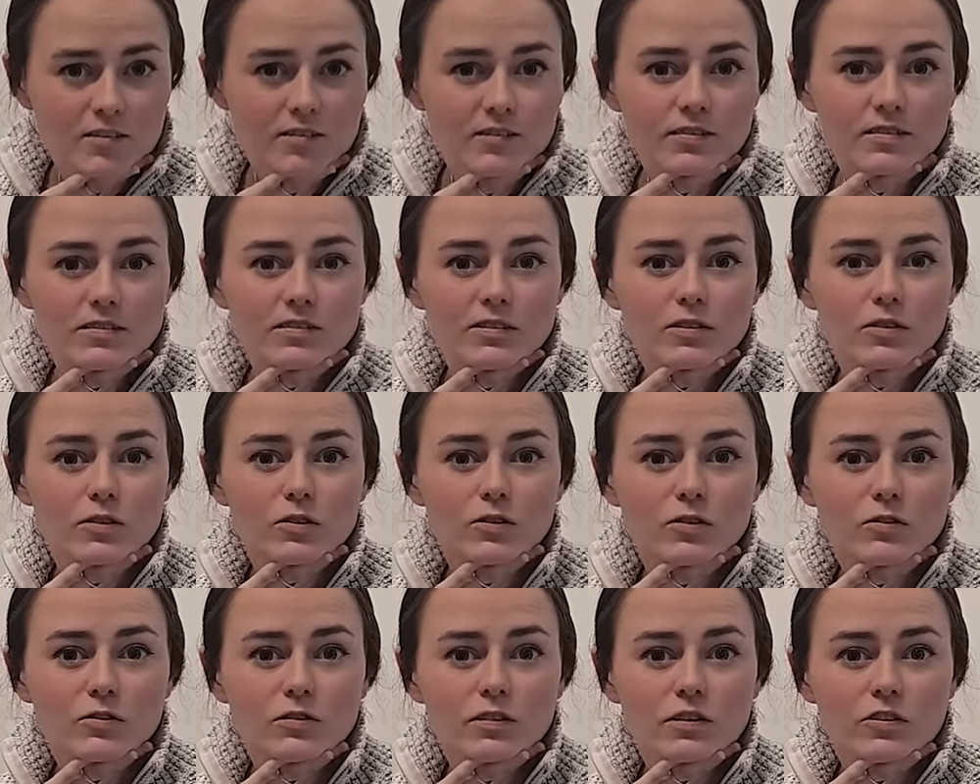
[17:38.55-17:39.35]

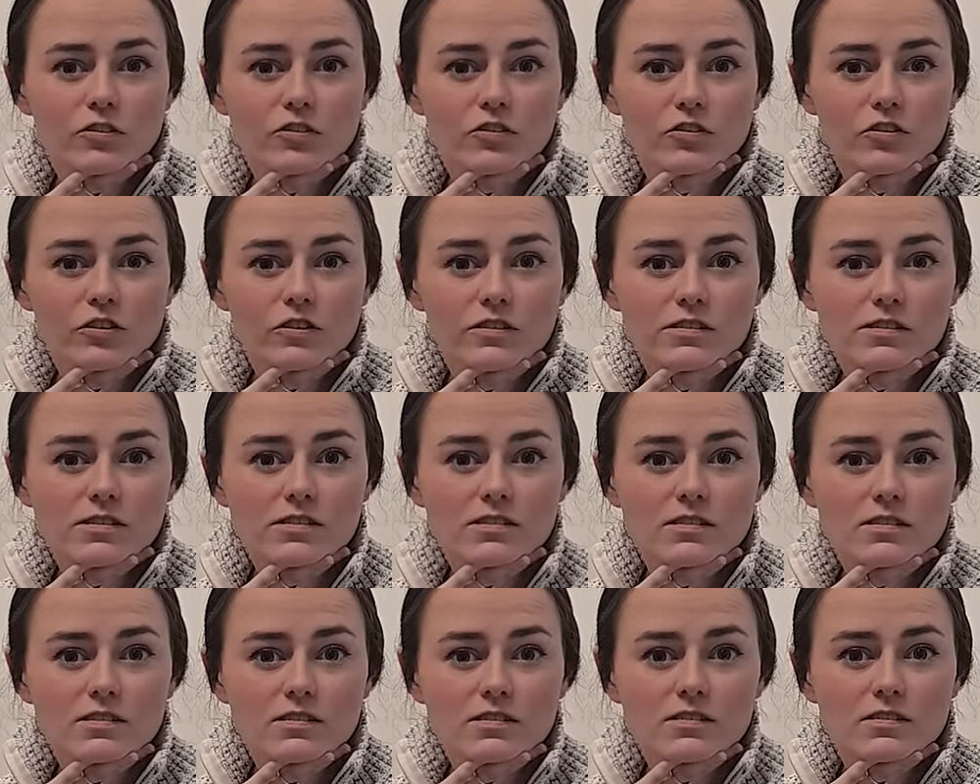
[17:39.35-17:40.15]
so it's
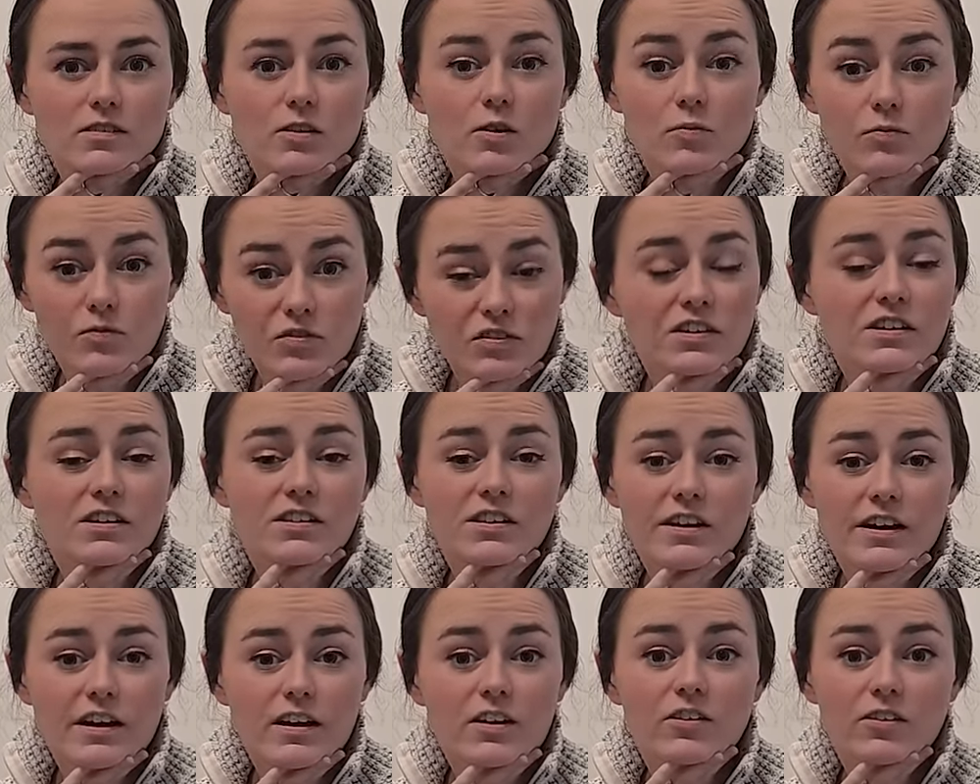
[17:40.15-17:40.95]
just hopefully
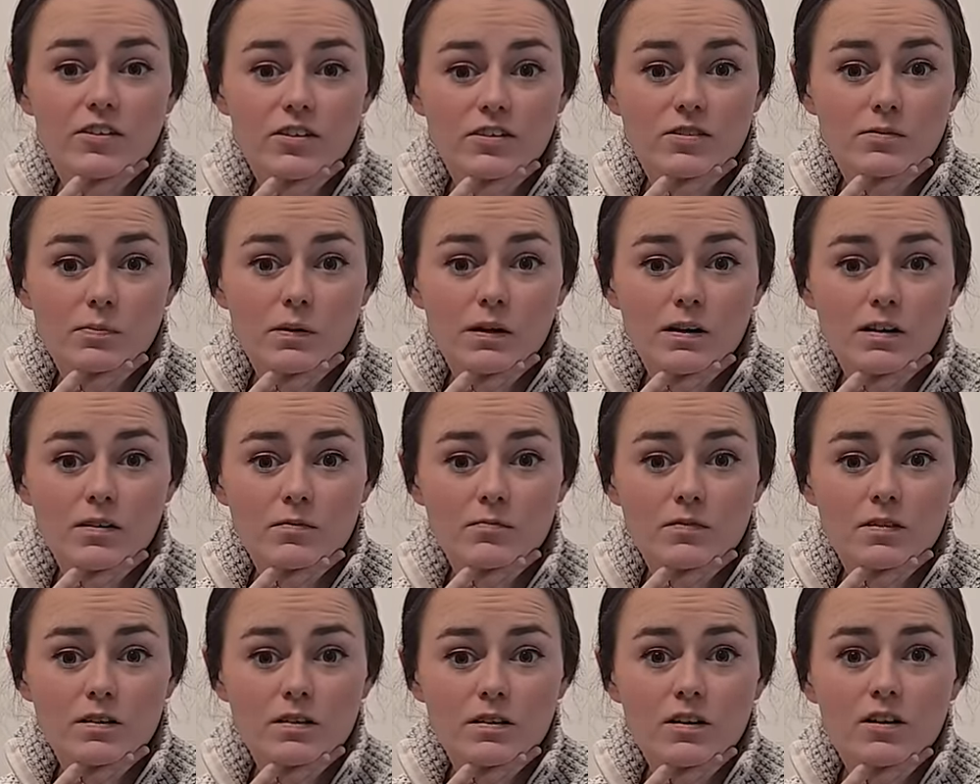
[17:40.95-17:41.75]
the healthy
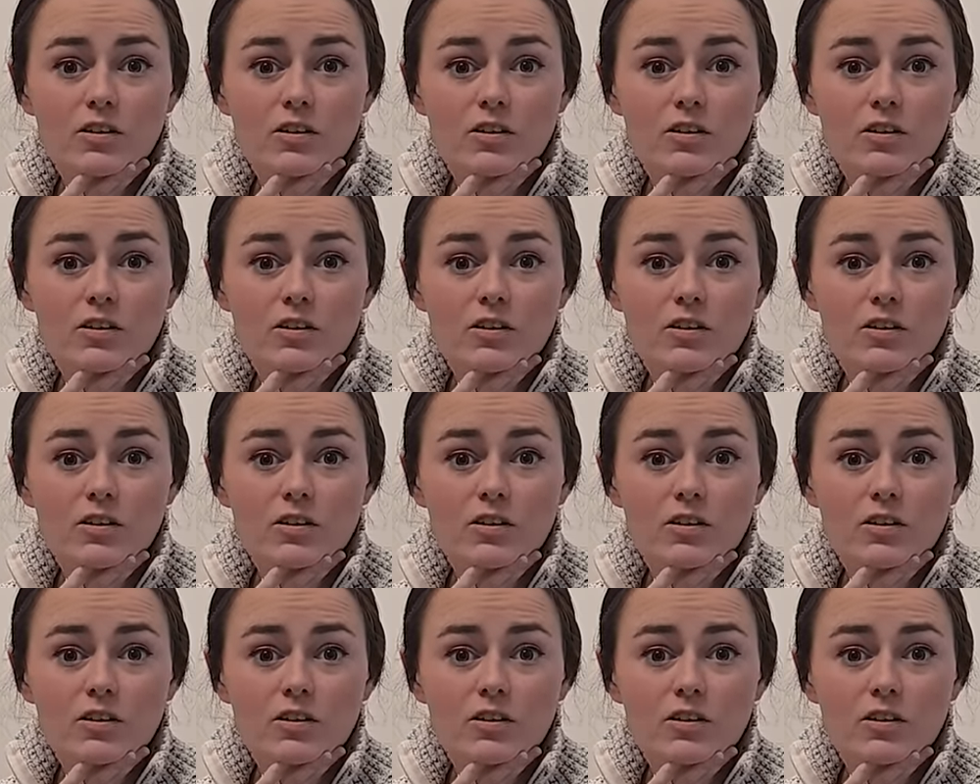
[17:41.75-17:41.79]
sperm.